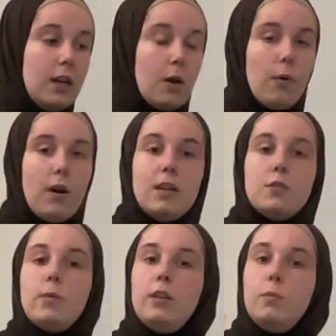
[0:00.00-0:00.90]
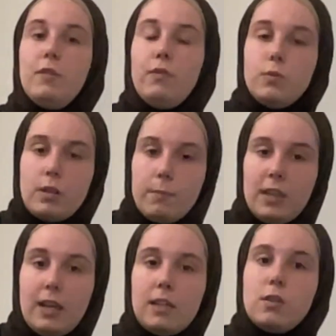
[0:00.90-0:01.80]
Whereas when we view
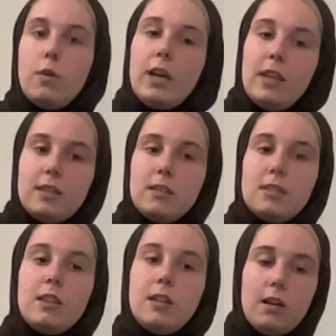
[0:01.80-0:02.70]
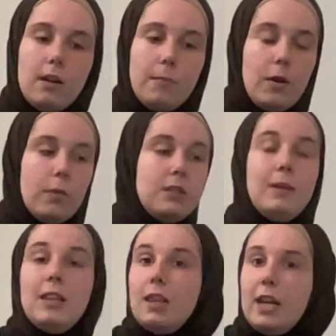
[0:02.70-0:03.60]
something as, okay, this is going to
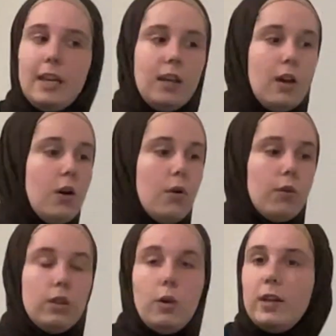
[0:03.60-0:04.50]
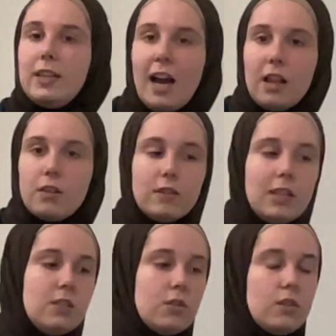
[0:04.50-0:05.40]
be light or low in
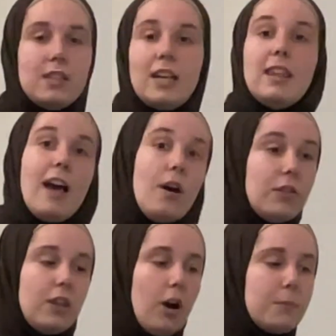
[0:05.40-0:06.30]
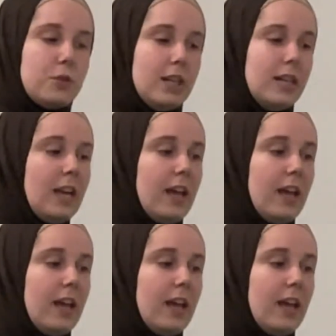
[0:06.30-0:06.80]
calories, or it's like the healthy option,